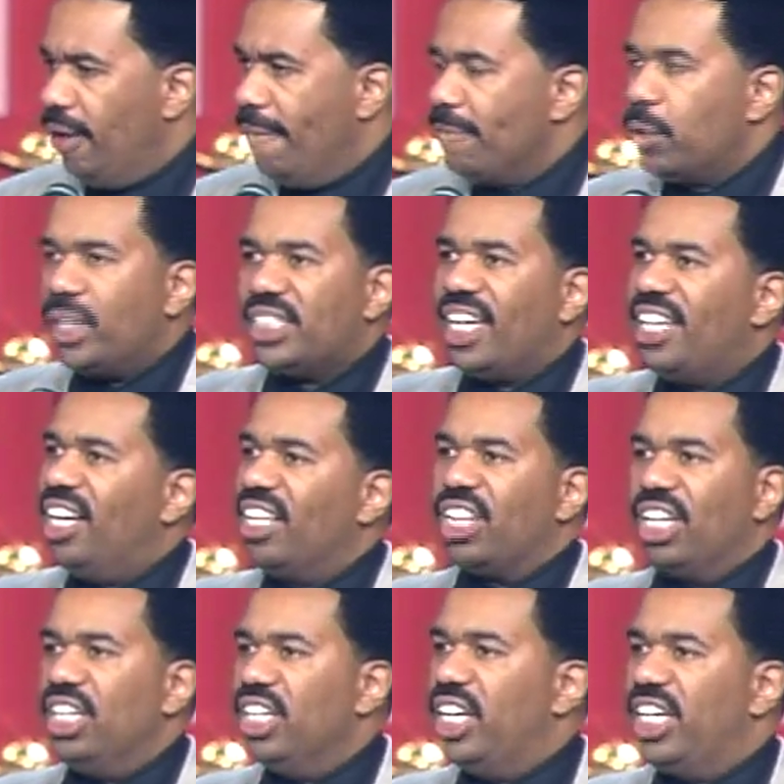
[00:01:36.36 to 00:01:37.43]
What's that other
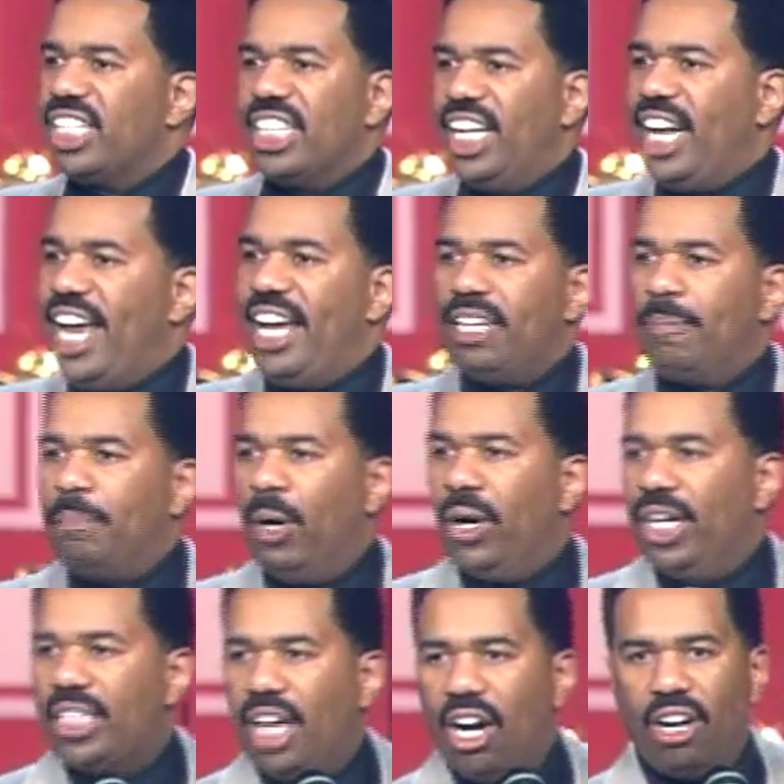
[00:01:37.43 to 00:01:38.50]
little ignorant ass
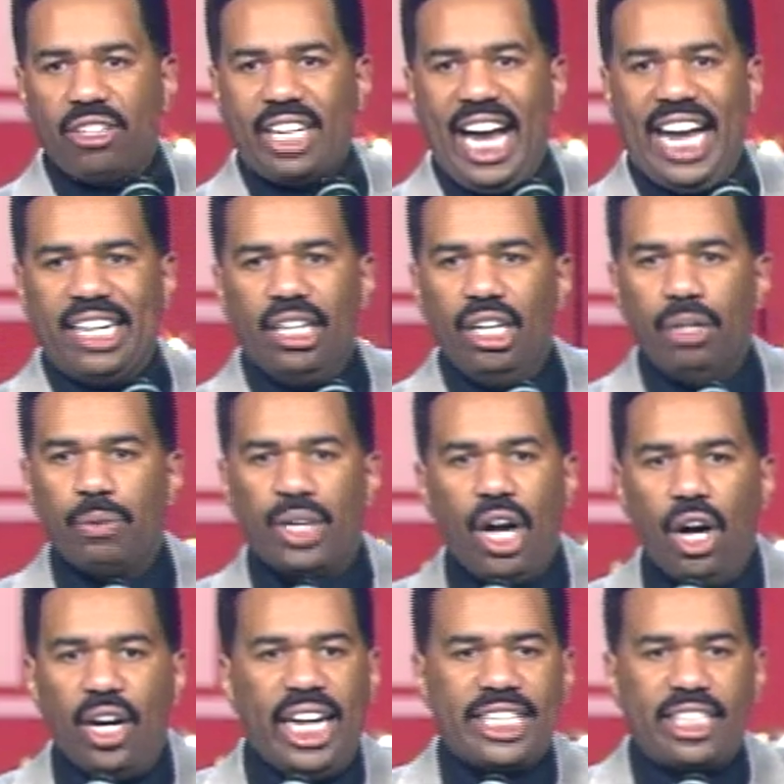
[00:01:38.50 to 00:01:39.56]
boy y'all got with
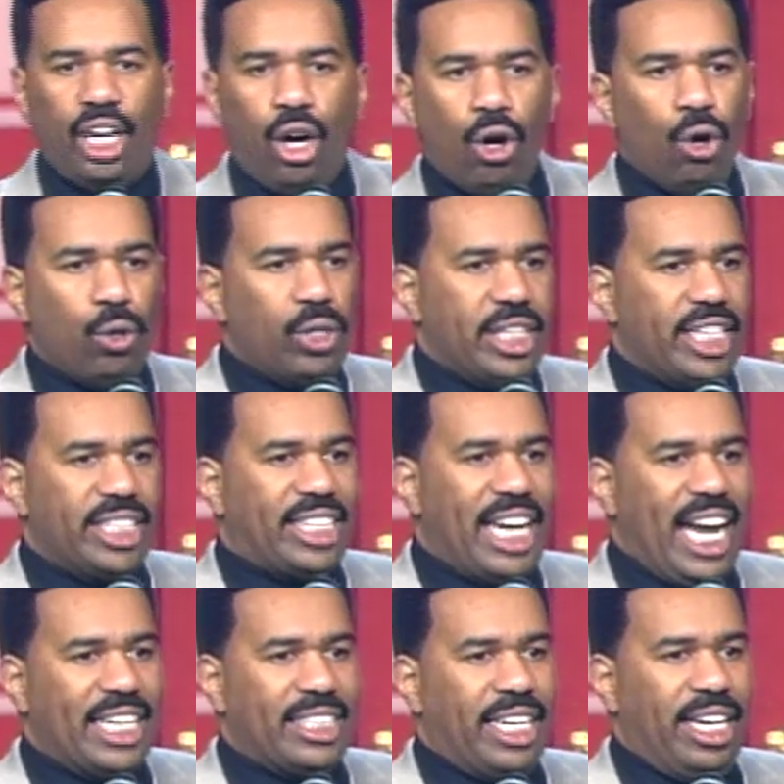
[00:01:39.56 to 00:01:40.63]
all that gold in his
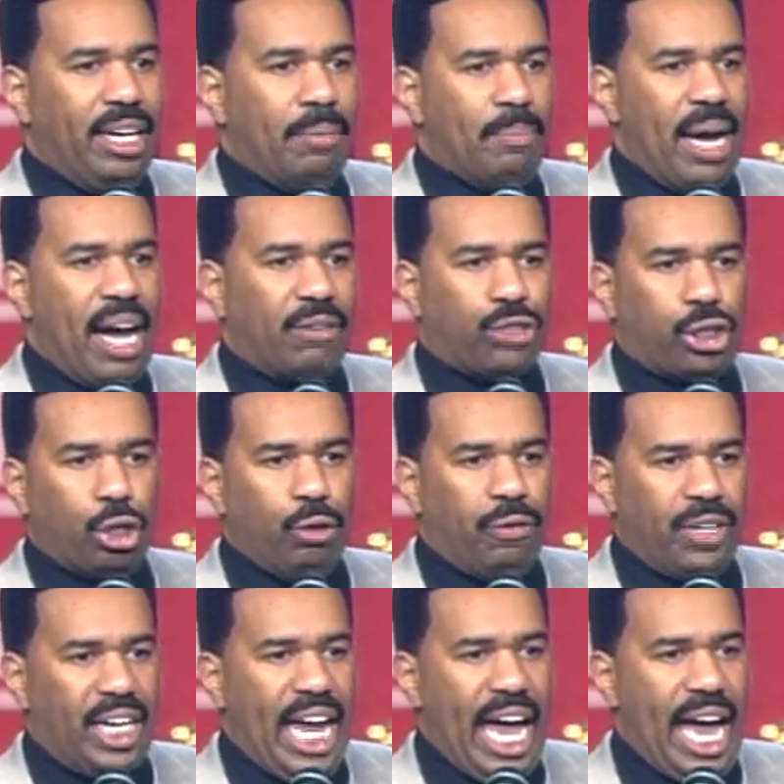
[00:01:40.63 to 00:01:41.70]
goddamn mouth?
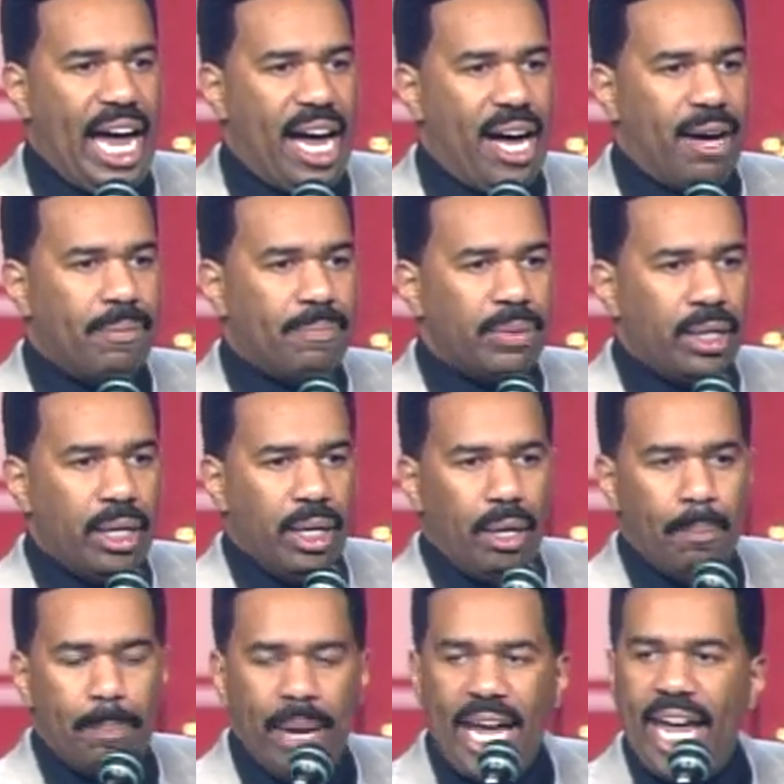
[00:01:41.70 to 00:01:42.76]
Juvenile.
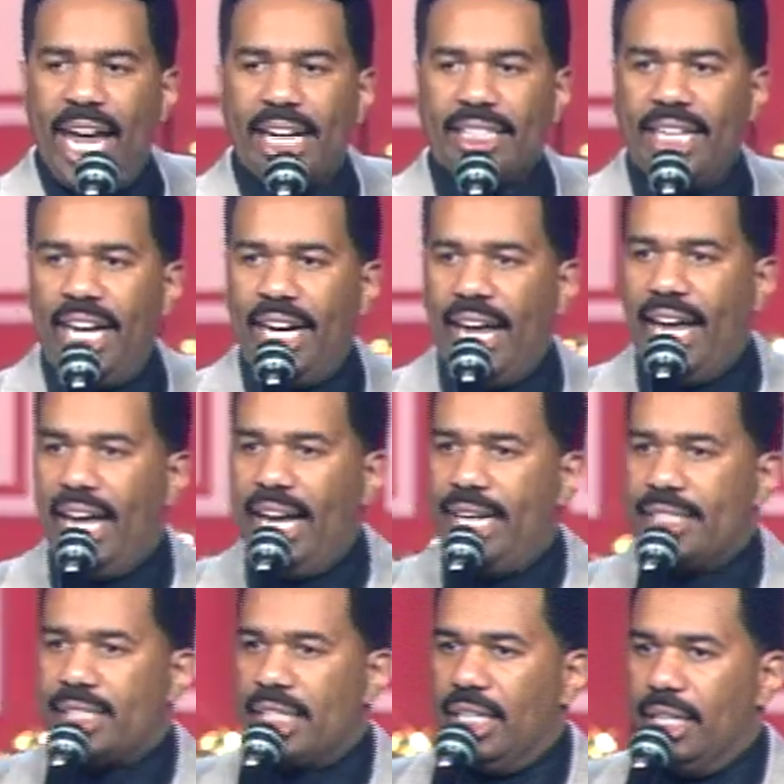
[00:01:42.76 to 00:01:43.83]
Back that
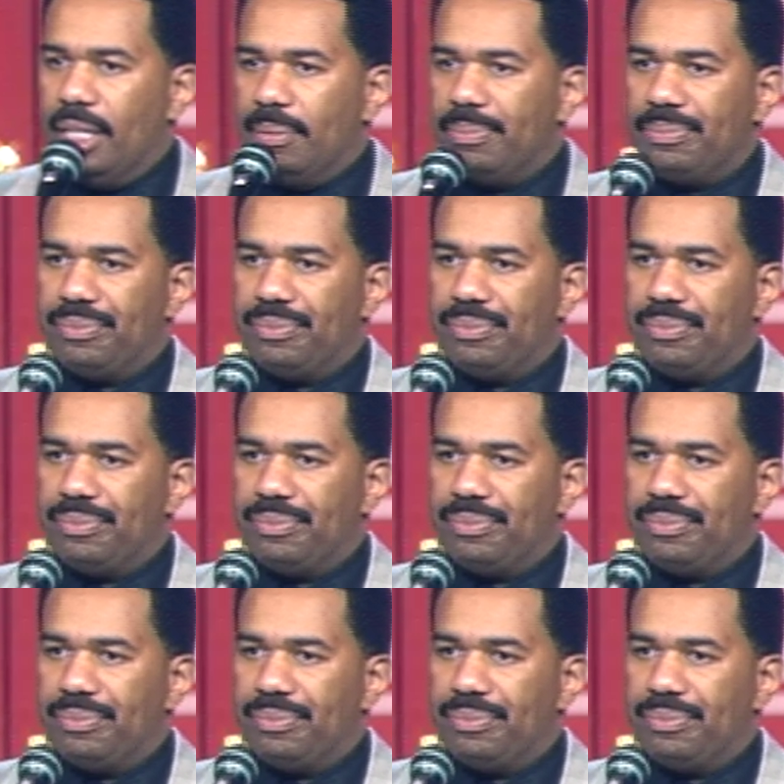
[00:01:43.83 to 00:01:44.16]
ass up.